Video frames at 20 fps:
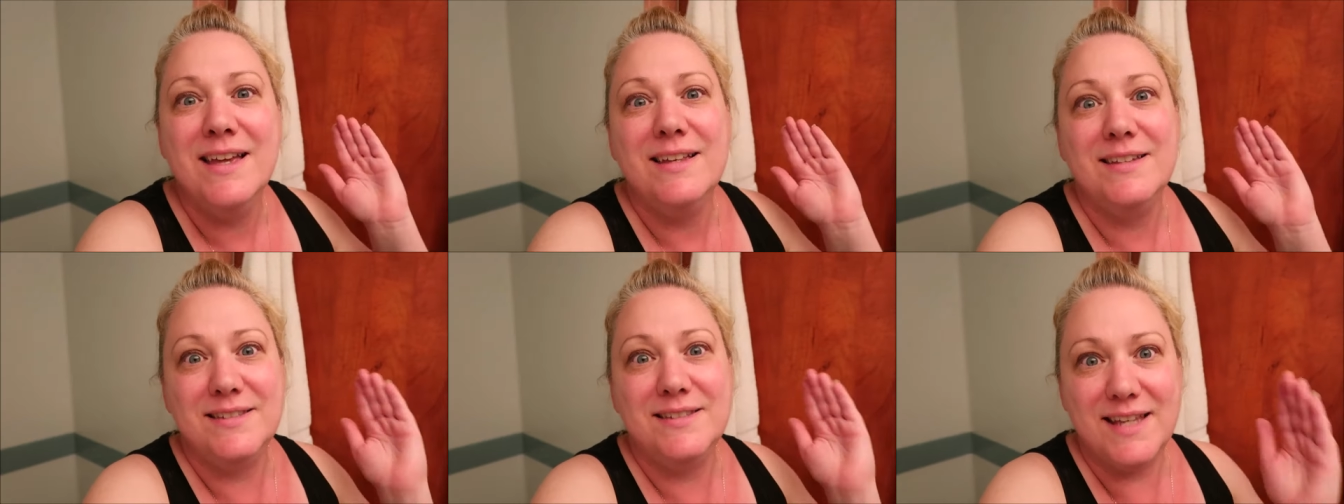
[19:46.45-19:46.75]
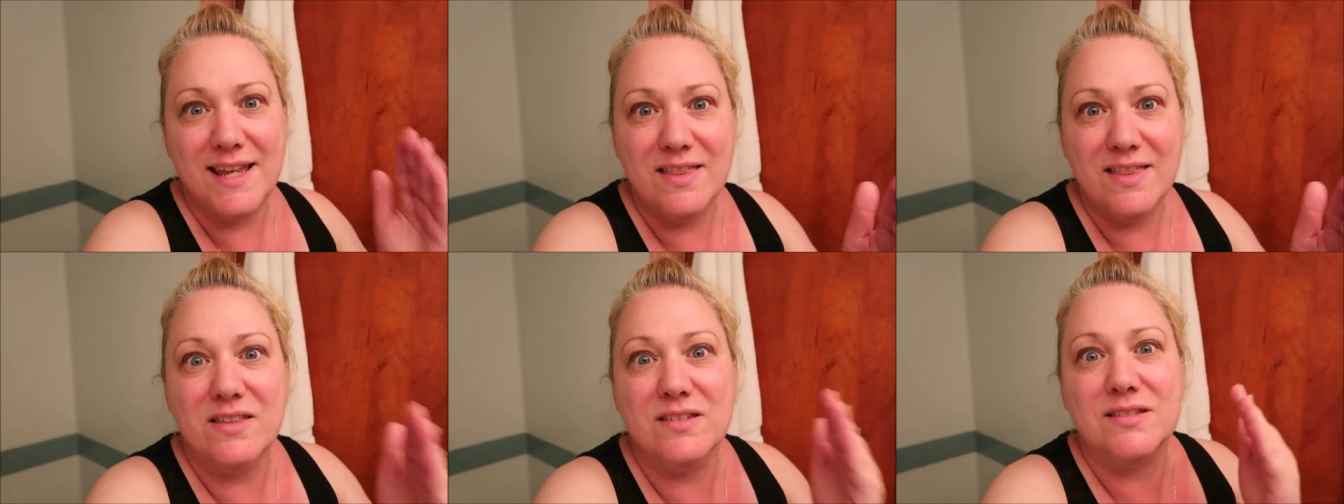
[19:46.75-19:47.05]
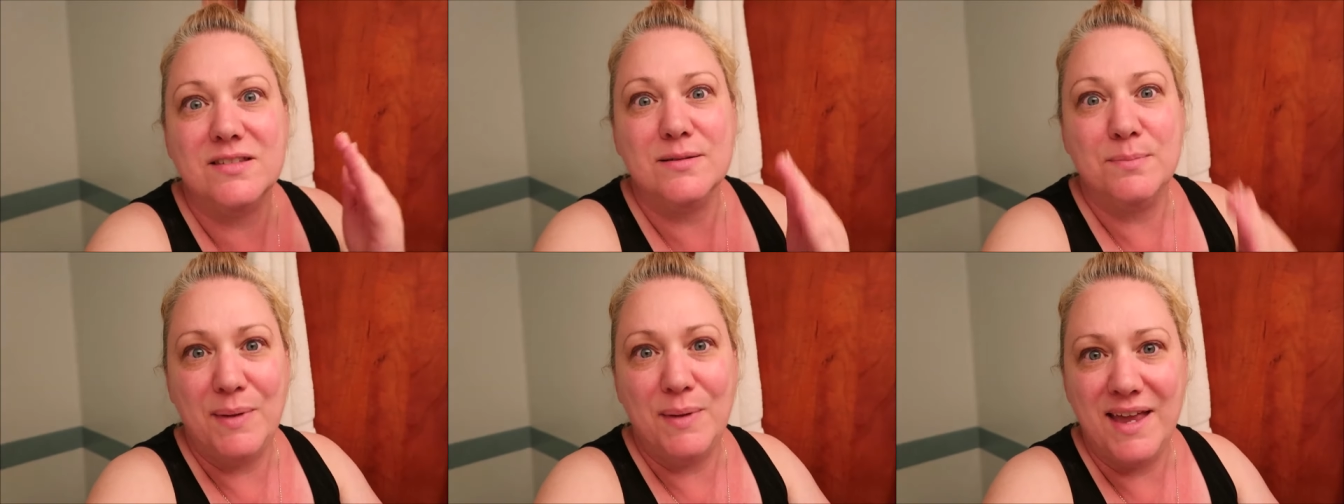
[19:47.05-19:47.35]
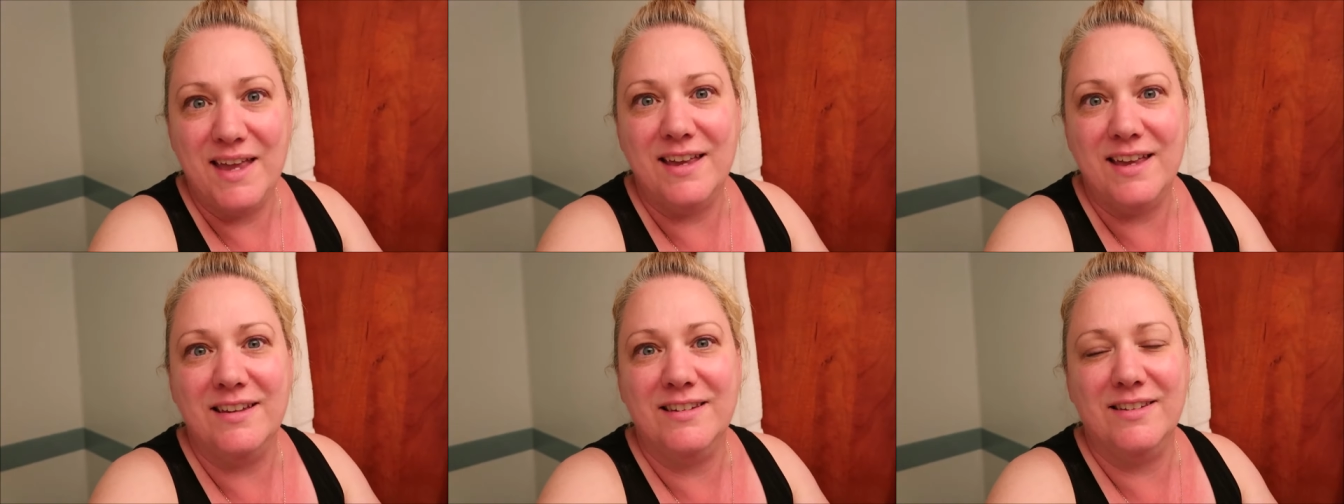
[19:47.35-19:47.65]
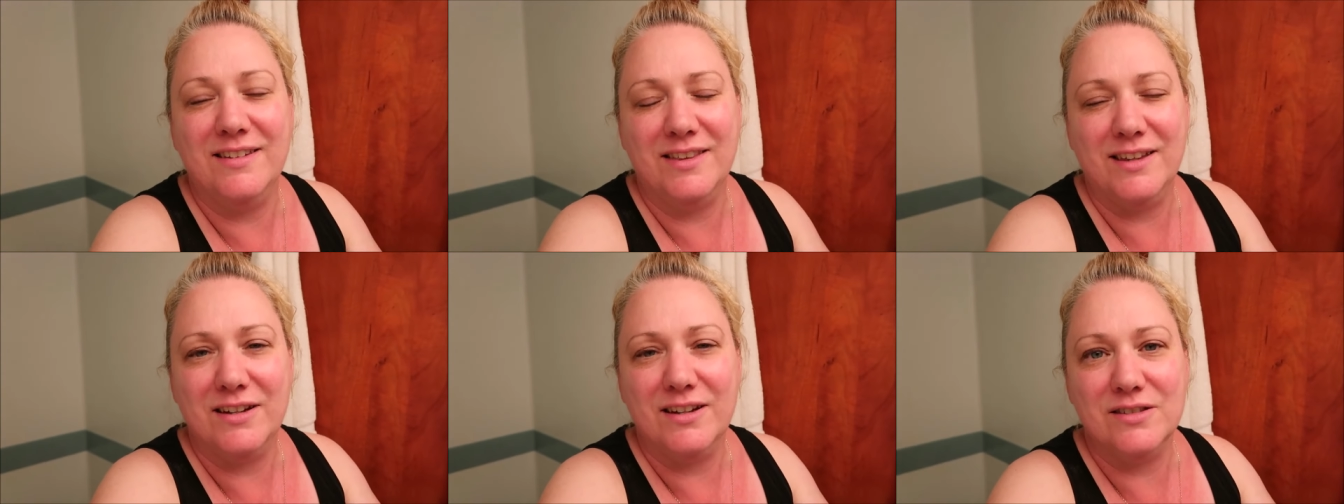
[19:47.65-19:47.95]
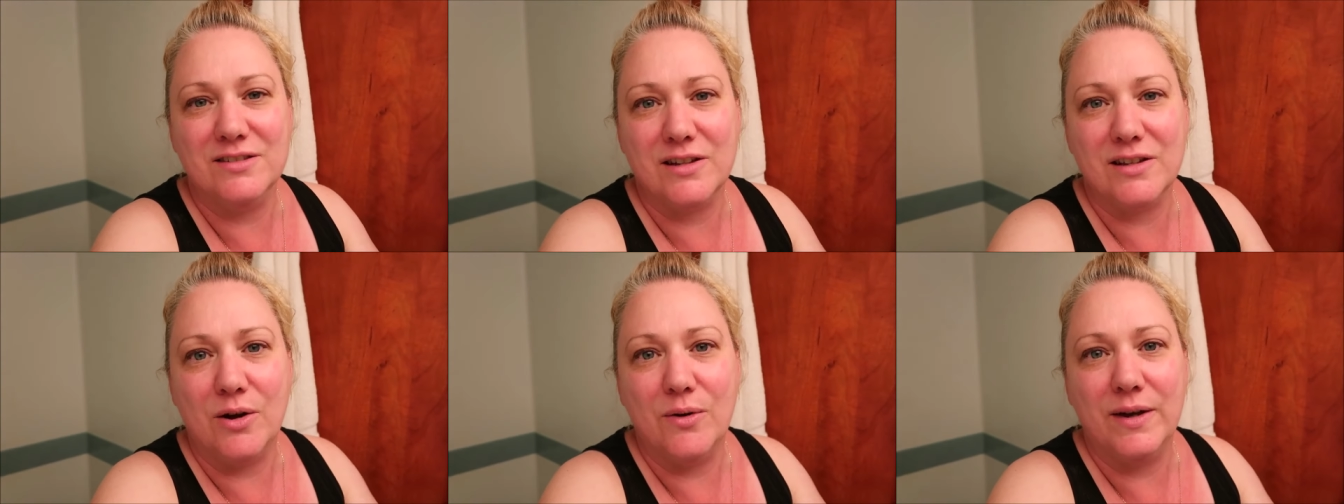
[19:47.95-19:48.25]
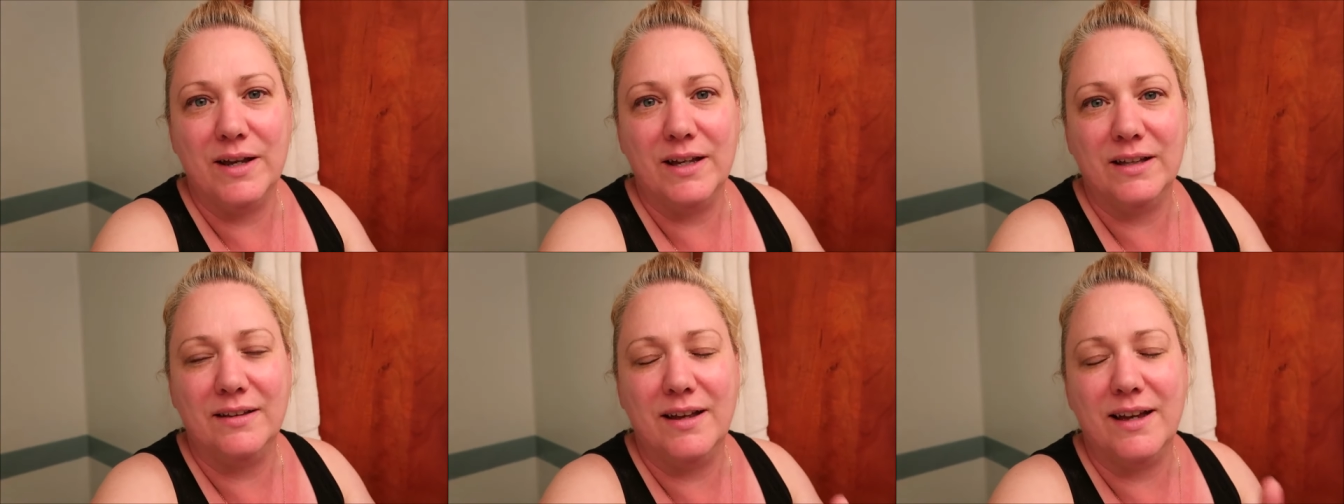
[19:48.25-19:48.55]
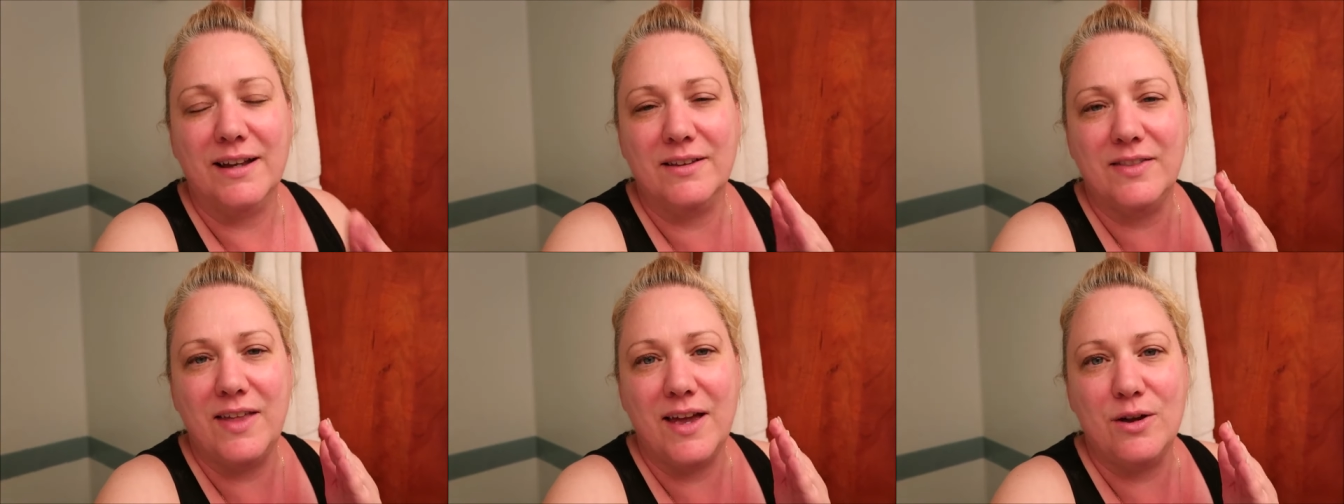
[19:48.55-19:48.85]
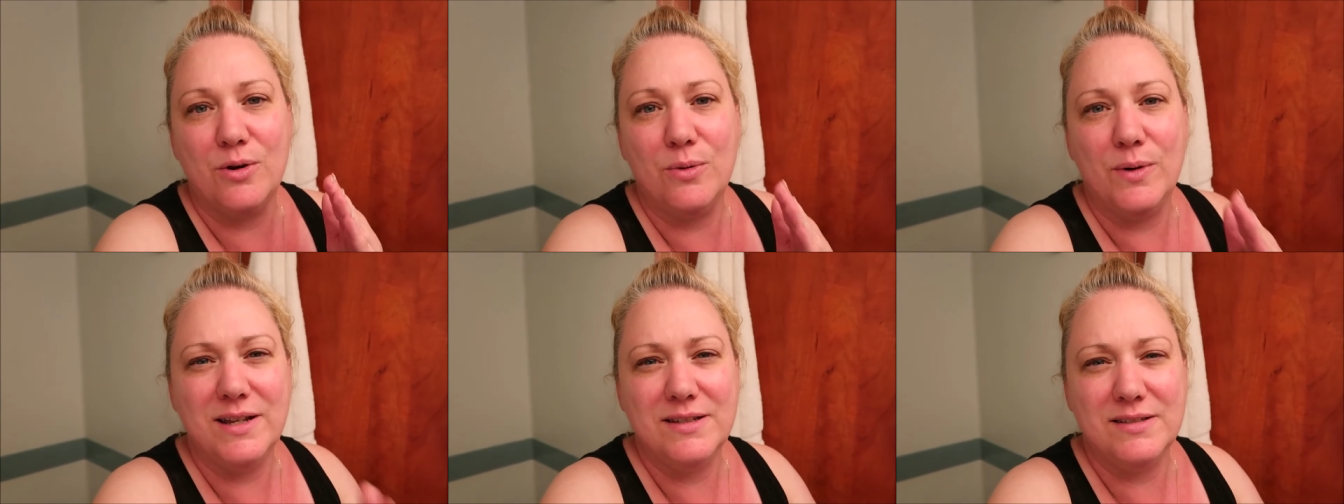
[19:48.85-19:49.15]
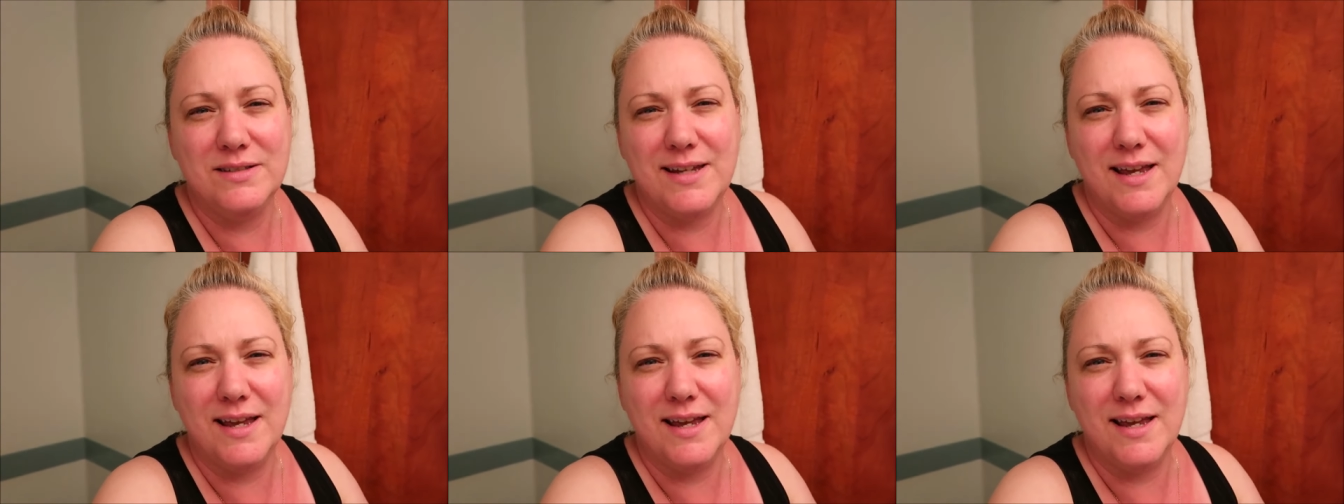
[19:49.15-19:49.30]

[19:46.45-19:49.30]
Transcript: see the speed that it's going like they always